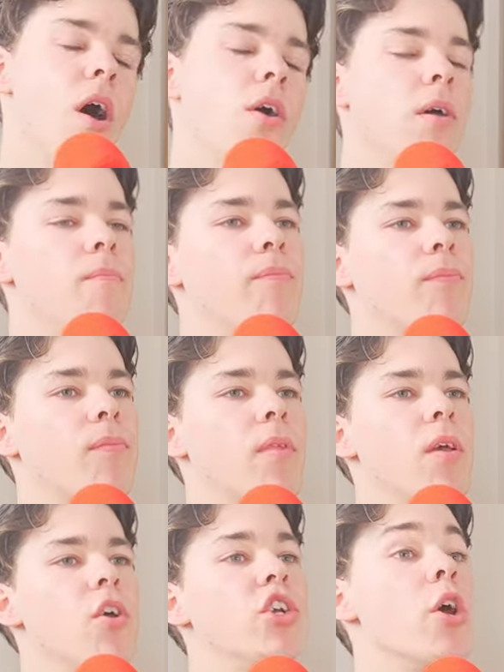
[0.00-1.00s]
Okay.
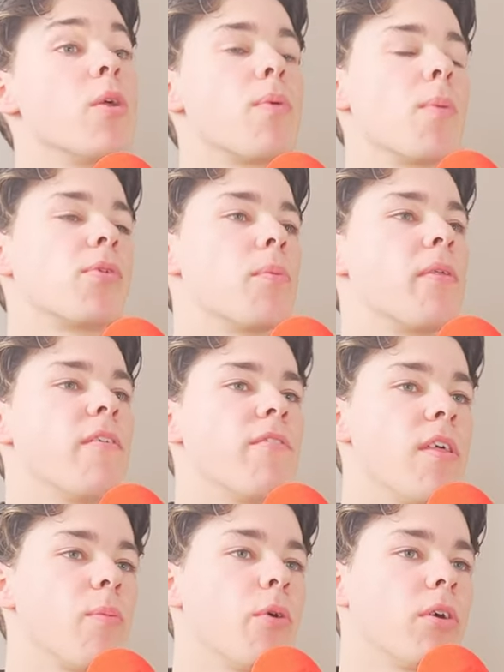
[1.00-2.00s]
She only pops up in the
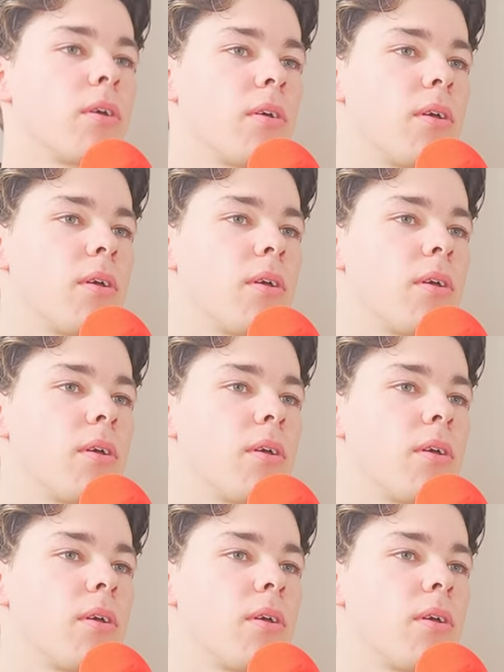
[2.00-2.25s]
fifth book.